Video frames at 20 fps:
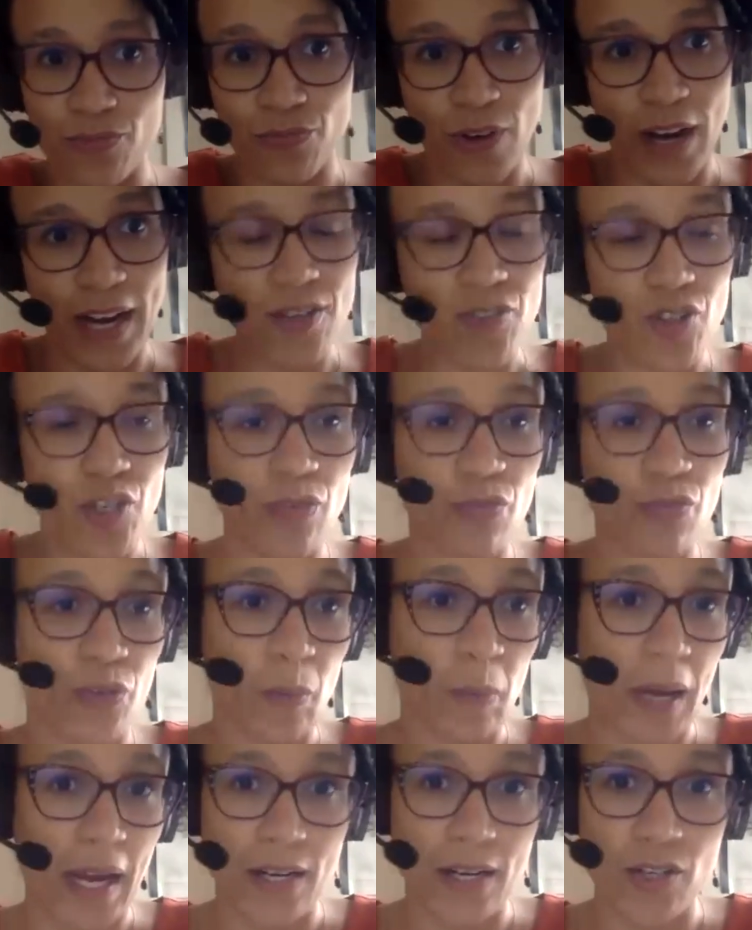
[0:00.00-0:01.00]
ranging
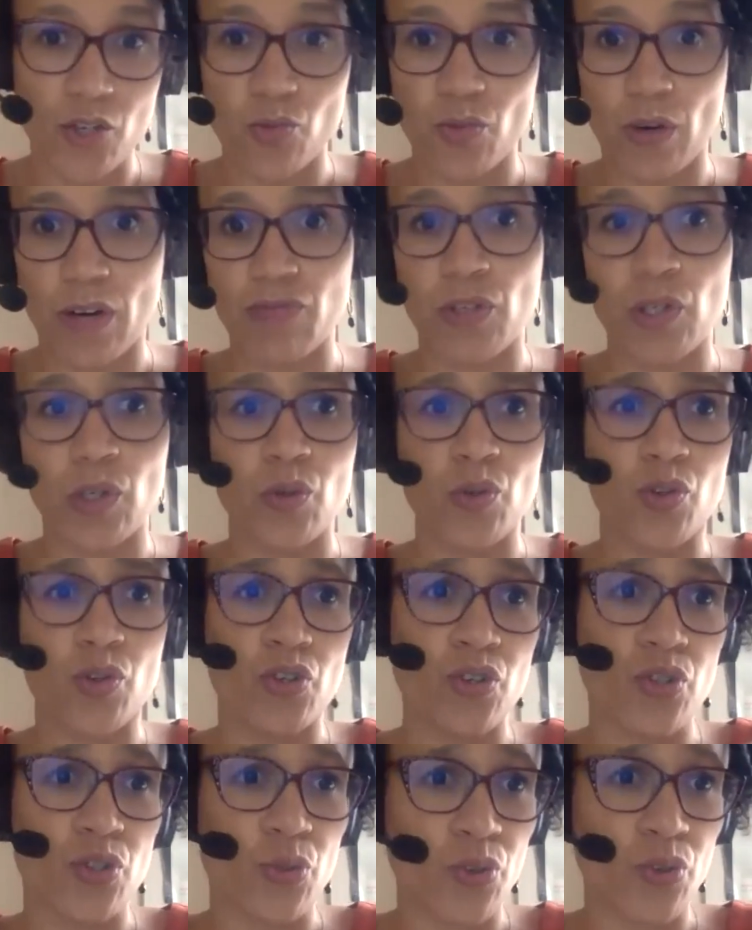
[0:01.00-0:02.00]
from Haitian
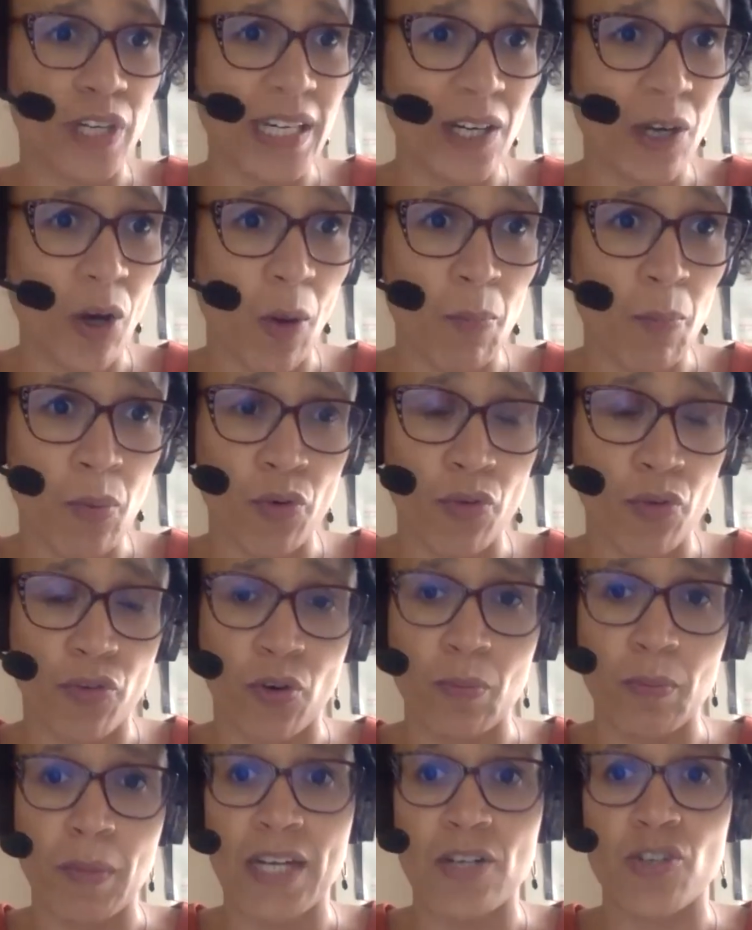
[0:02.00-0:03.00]
Revolution to Quilombo
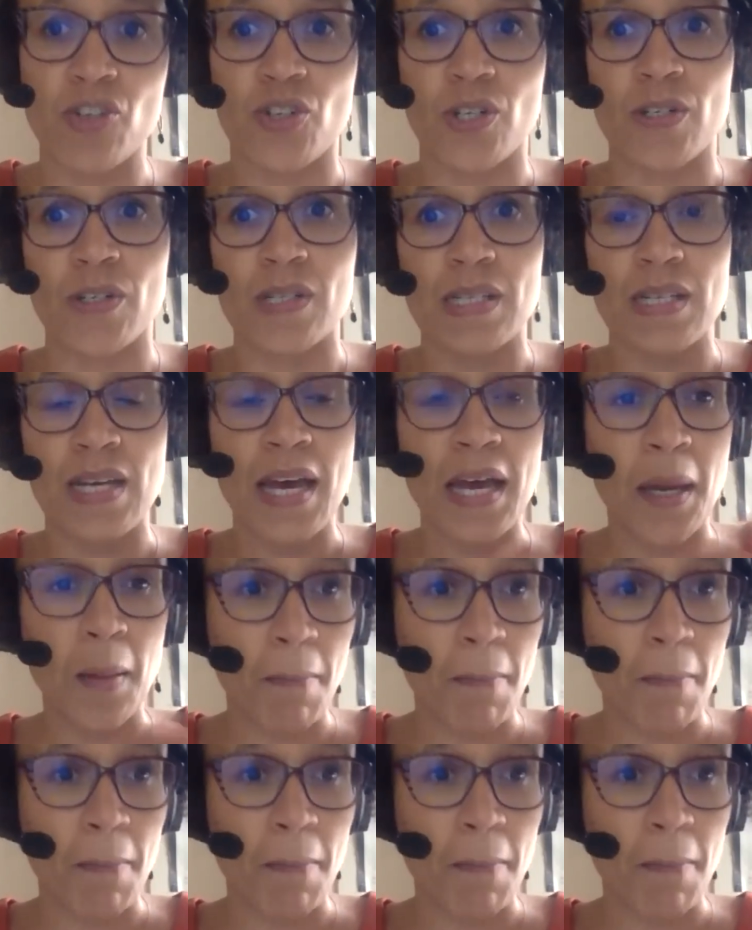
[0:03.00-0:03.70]
formations,